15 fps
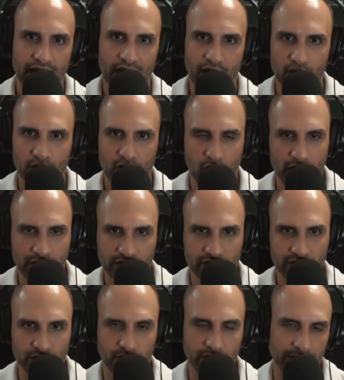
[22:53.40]
how
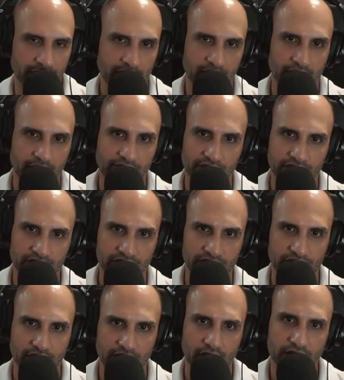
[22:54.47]
conscious we become versus
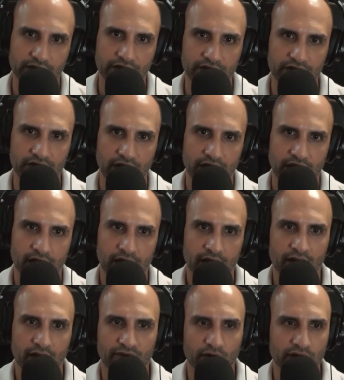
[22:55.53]
unconscious.
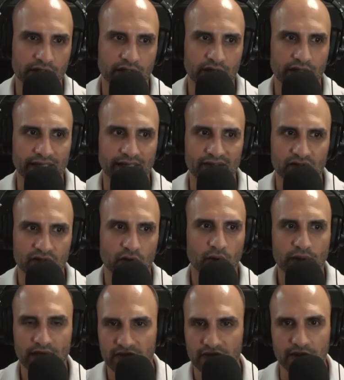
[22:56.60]
Unfortunately, it's
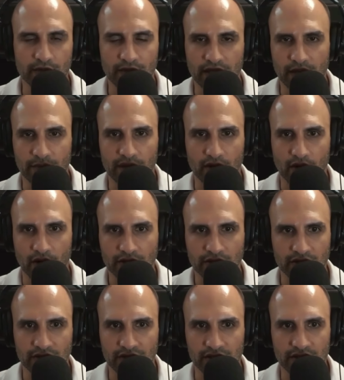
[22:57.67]
so easy to become
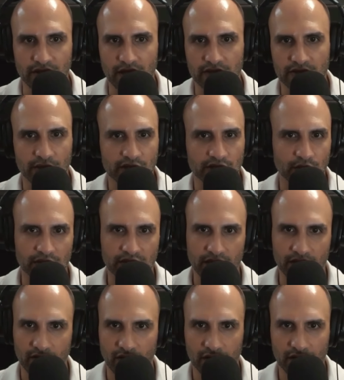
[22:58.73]
unconscious these days, especially with
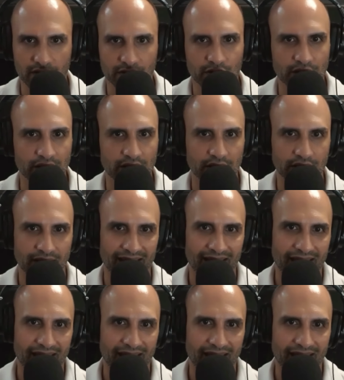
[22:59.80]
technology and